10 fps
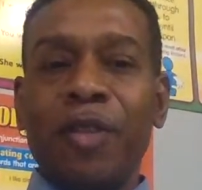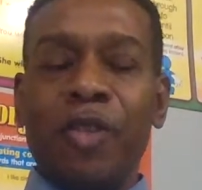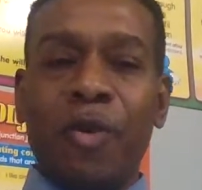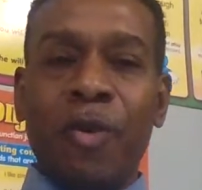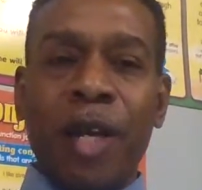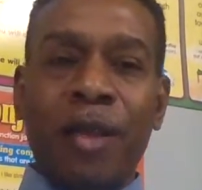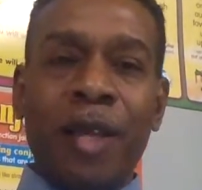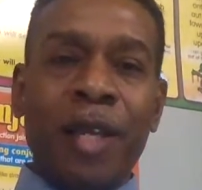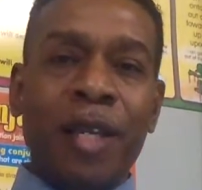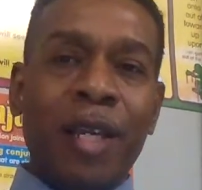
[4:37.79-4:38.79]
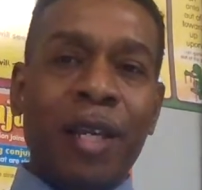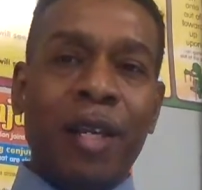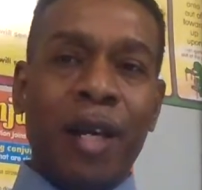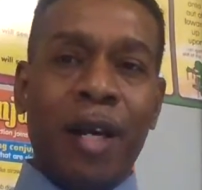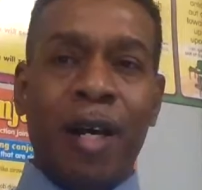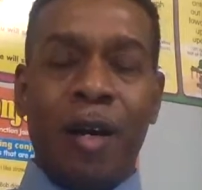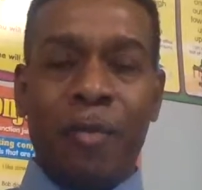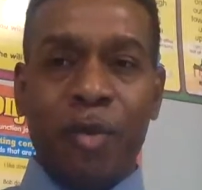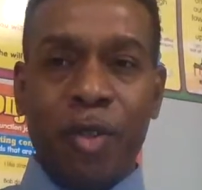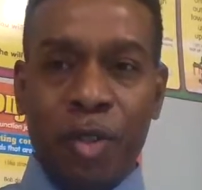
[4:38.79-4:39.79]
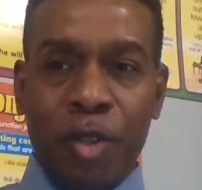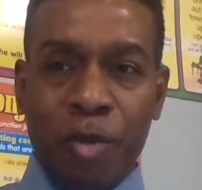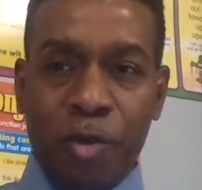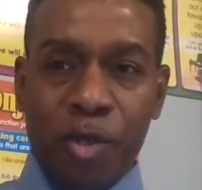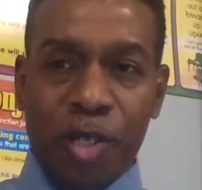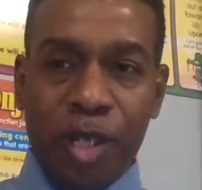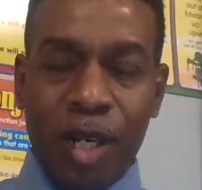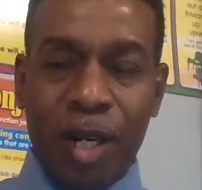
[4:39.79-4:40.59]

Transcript: so that they can produce